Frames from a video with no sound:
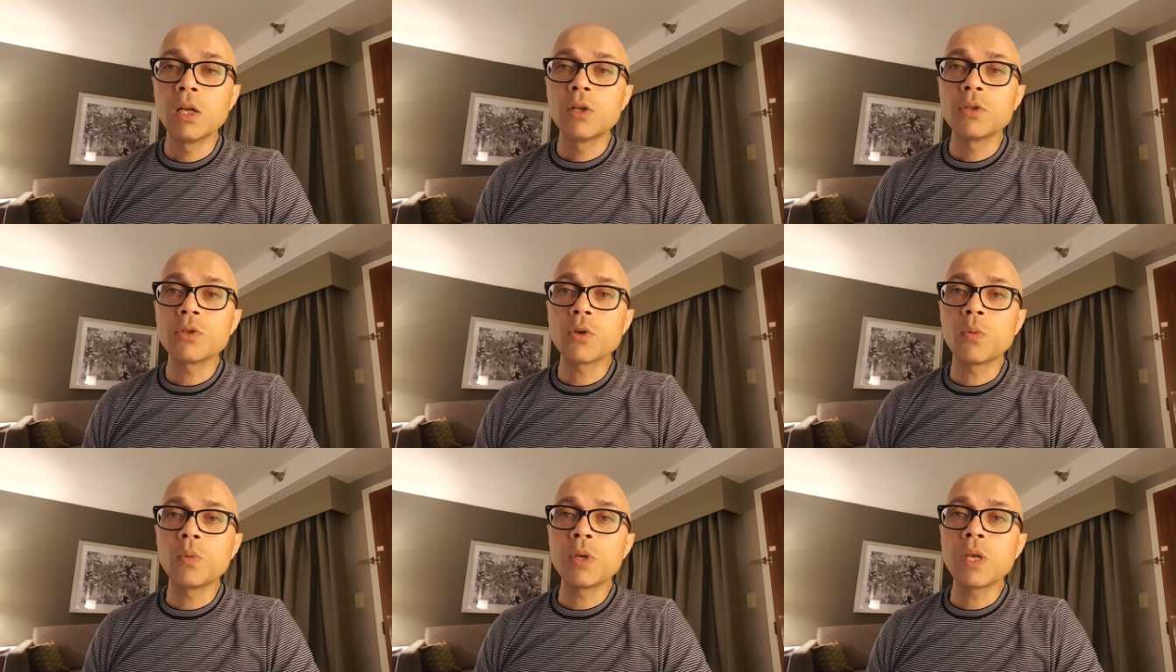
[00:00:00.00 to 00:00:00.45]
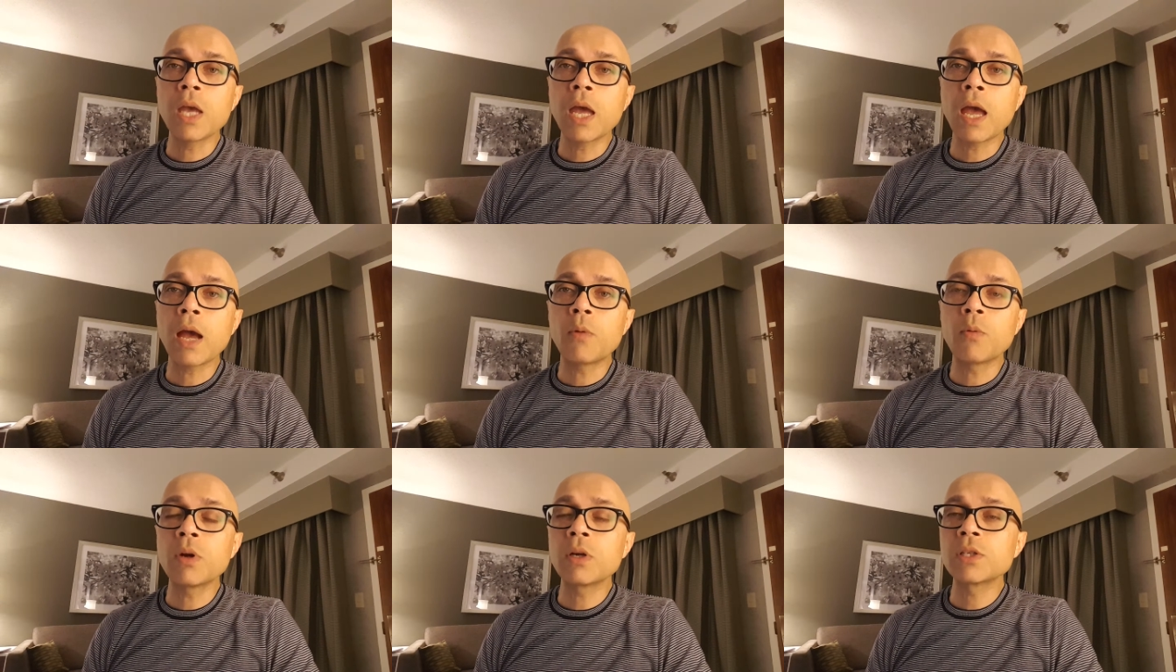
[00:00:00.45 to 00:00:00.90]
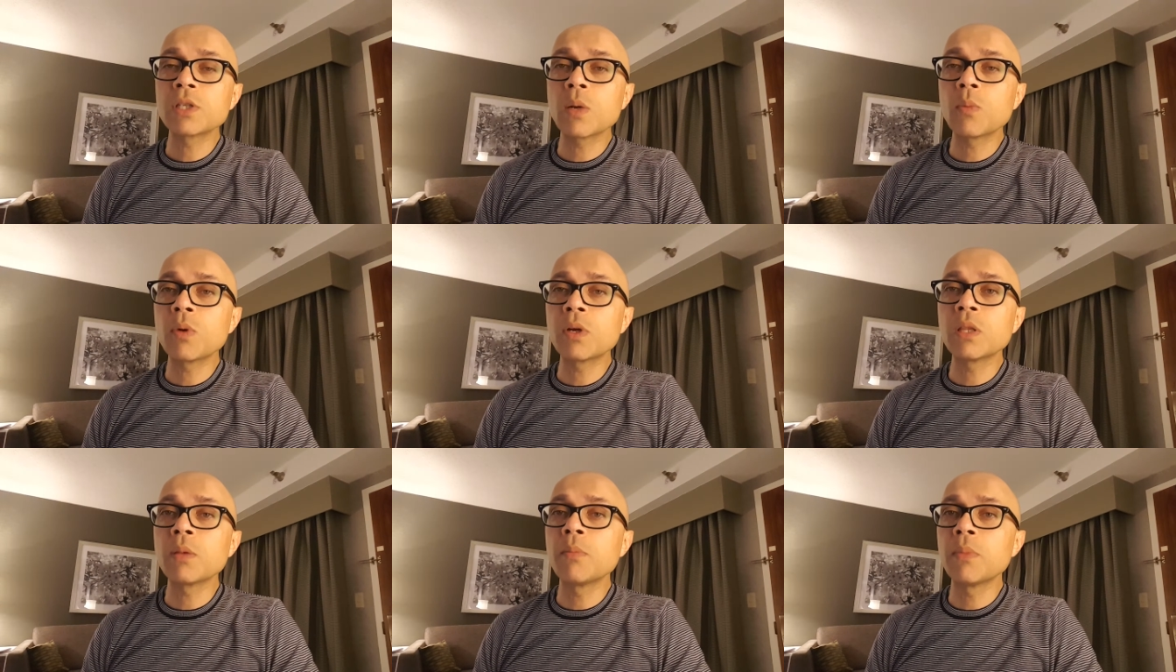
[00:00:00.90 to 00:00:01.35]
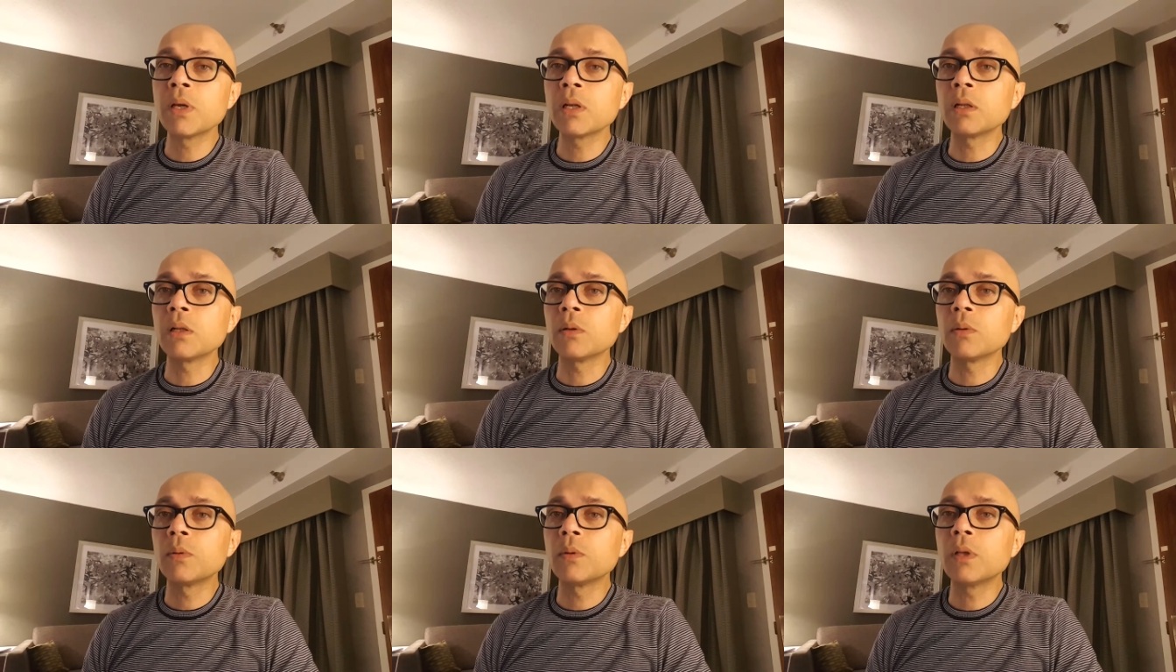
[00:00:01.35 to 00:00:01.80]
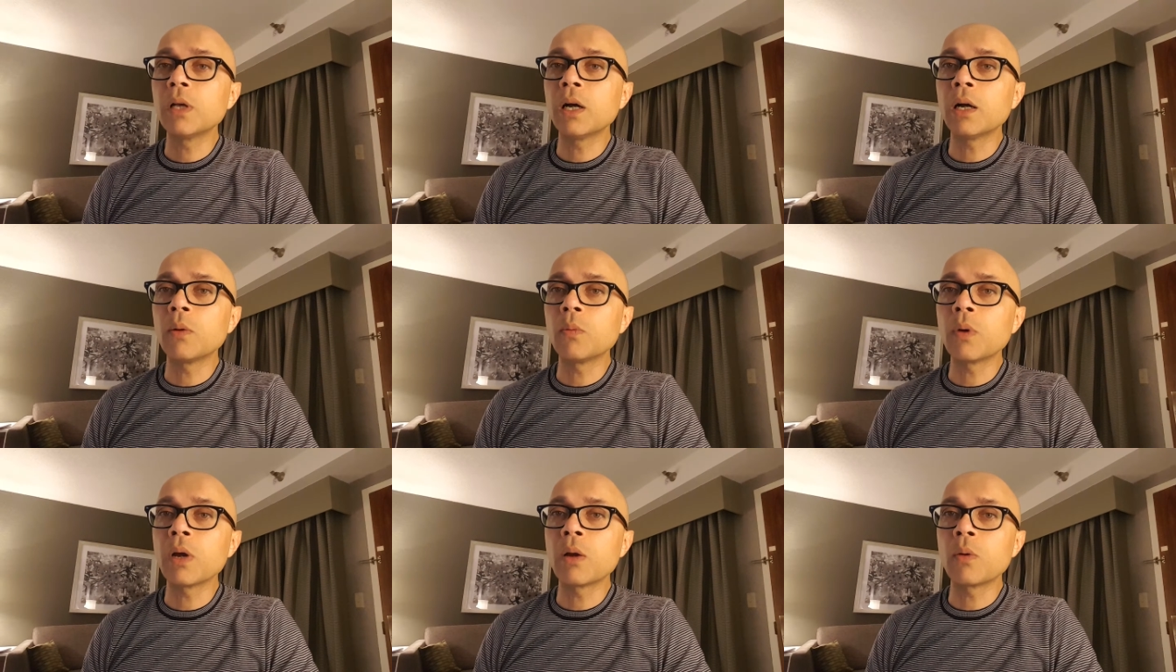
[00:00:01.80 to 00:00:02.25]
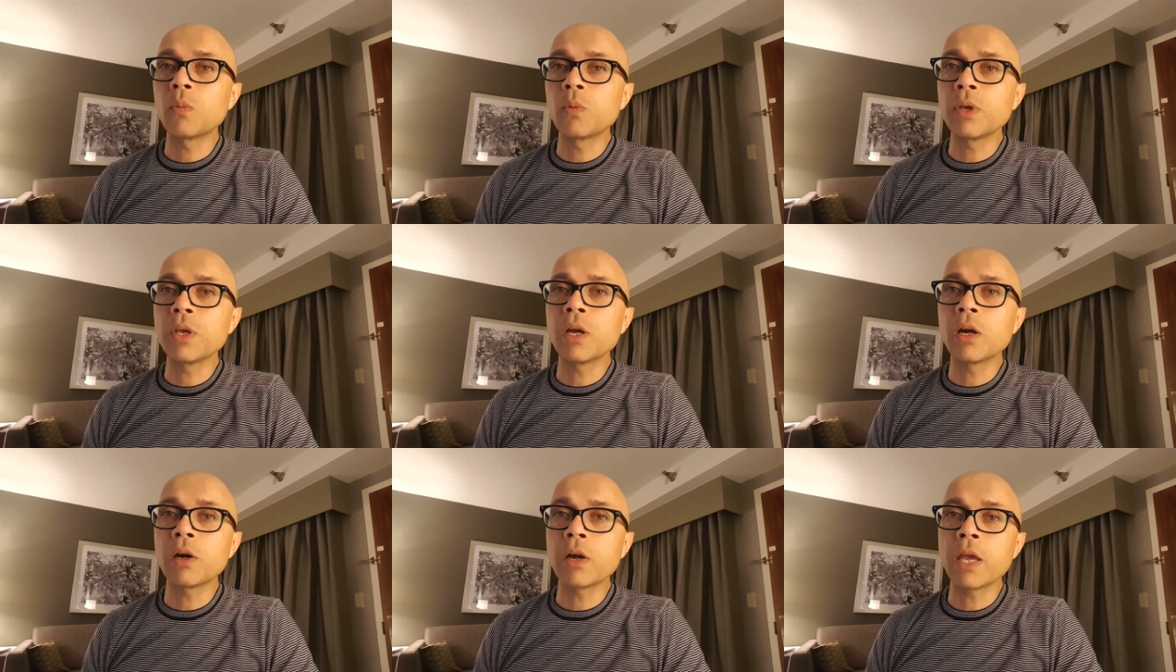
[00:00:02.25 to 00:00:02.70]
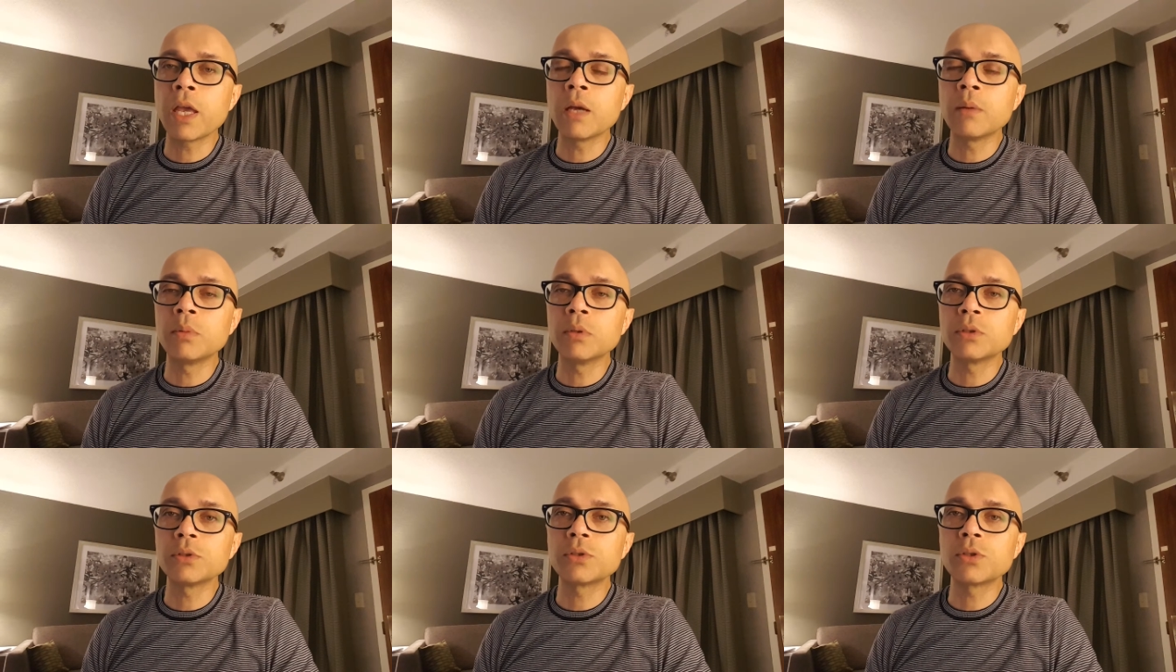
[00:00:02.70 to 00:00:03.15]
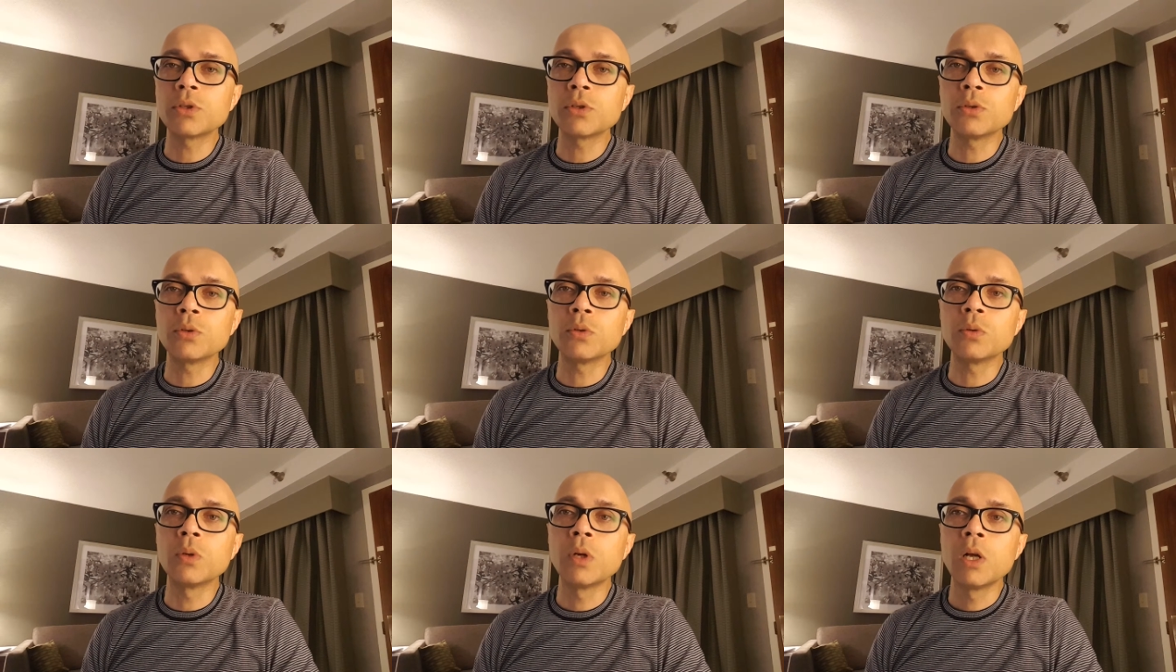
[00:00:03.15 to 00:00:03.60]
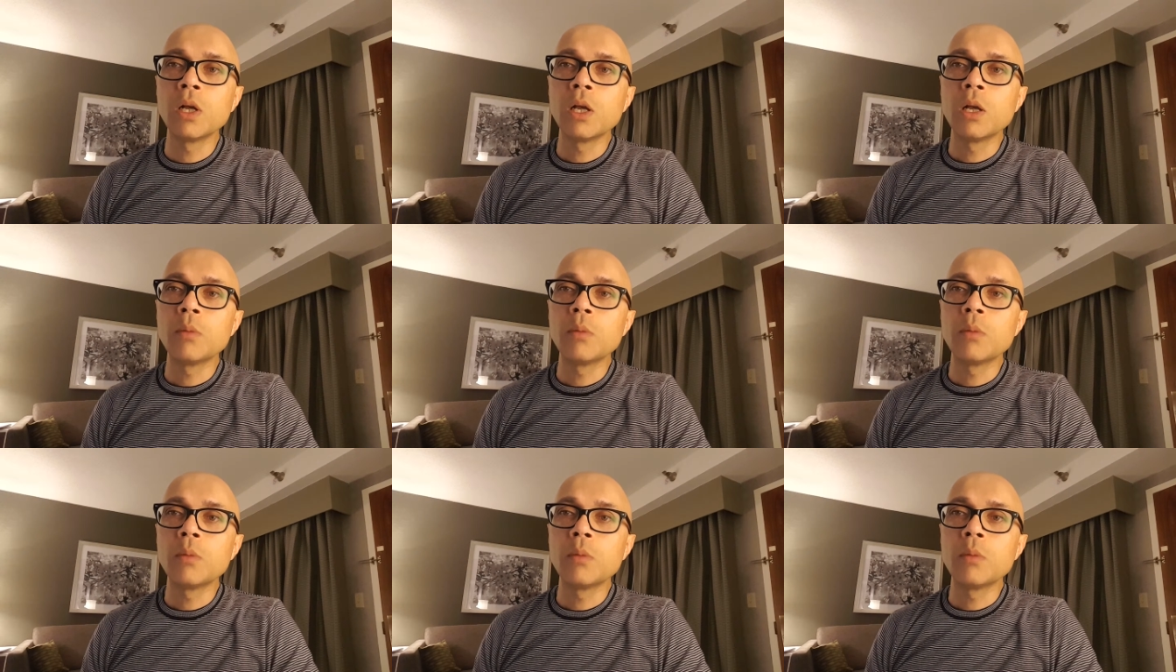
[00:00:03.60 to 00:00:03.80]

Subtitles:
So we're somewhere in the middle where we are able to